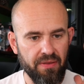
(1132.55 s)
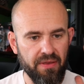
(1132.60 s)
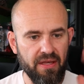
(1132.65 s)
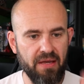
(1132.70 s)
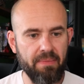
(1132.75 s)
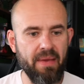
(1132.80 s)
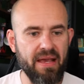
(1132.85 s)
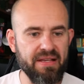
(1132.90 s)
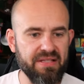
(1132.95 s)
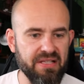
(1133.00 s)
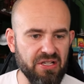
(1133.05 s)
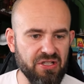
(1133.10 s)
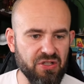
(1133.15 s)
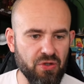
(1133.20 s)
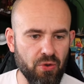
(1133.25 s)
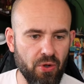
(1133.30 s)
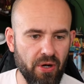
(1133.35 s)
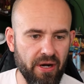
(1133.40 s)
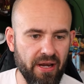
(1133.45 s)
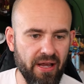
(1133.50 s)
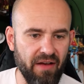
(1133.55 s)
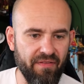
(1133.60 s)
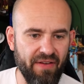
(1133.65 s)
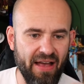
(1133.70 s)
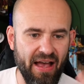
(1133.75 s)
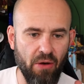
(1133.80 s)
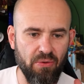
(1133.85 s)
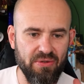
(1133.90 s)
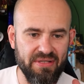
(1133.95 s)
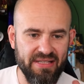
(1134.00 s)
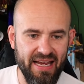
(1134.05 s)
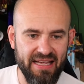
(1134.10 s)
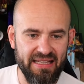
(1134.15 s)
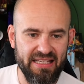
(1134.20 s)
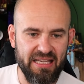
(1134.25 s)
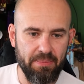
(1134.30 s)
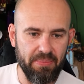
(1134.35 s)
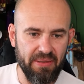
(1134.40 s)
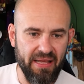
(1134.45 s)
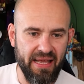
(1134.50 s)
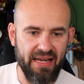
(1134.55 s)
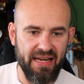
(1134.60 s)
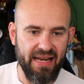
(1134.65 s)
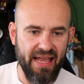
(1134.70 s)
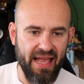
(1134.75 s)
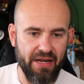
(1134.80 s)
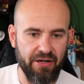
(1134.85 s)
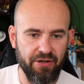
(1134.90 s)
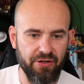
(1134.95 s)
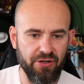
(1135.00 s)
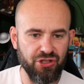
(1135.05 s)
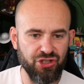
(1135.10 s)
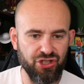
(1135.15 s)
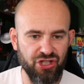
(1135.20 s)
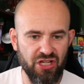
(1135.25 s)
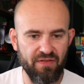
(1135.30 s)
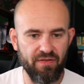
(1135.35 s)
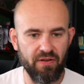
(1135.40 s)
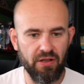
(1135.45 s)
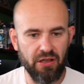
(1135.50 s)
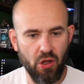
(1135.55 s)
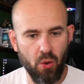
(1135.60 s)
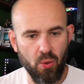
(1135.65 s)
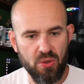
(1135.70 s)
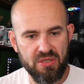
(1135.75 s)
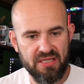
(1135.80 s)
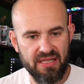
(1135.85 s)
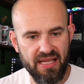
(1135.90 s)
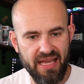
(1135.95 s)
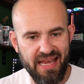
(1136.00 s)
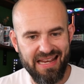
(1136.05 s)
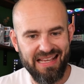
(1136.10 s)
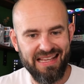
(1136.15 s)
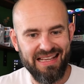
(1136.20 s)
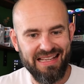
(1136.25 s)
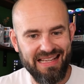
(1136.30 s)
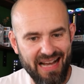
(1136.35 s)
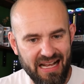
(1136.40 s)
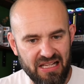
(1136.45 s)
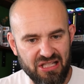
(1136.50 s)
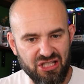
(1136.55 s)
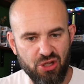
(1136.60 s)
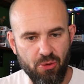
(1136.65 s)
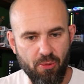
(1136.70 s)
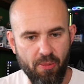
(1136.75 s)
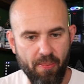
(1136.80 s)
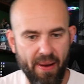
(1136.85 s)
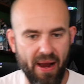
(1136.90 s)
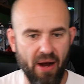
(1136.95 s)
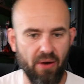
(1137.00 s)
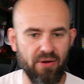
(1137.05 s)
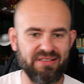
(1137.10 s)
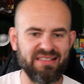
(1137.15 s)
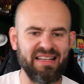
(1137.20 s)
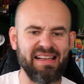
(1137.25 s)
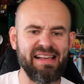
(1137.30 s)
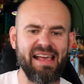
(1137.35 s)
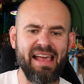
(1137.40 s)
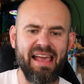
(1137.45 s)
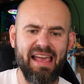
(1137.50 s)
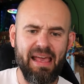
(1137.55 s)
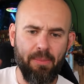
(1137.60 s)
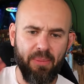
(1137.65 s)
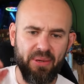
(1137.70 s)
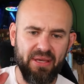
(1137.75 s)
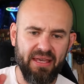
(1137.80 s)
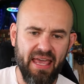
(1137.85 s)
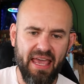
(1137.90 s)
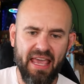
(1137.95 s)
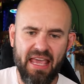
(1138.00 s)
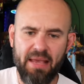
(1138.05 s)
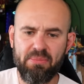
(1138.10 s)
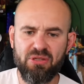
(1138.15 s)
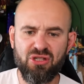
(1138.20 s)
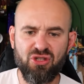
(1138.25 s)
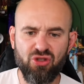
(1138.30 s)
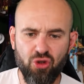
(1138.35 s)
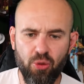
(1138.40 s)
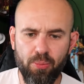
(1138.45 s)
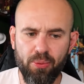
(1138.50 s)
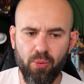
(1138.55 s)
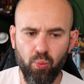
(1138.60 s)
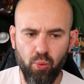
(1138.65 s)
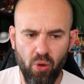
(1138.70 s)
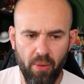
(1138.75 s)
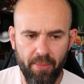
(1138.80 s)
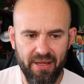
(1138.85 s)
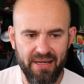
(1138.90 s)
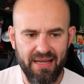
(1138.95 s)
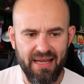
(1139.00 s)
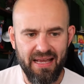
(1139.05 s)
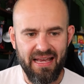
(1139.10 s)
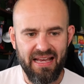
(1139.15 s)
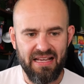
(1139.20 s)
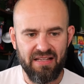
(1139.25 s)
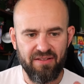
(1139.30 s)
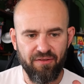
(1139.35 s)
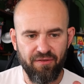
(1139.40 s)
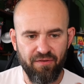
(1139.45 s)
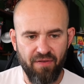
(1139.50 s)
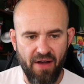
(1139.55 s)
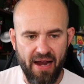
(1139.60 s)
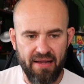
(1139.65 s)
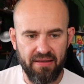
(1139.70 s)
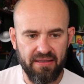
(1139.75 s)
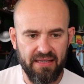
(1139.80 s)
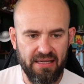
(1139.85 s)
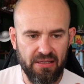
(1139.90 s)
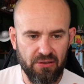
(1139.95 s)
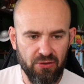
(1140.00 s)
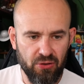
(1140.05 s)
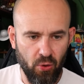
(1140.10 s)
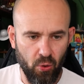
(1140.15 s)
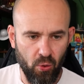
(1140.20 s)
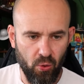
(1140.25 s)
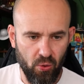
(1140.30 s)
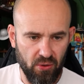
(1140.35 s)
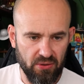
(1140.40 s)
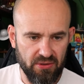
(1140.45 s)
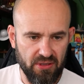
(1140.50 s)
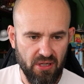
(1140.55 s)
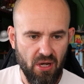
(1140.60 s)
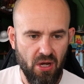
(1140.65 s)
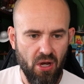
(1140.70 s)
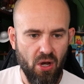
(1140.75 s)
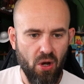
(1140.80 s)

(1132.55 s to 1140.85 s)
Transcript: The amazing story of how Daily Planet editor in chief Lois Lane got superpowers and became Superwoman is finally told.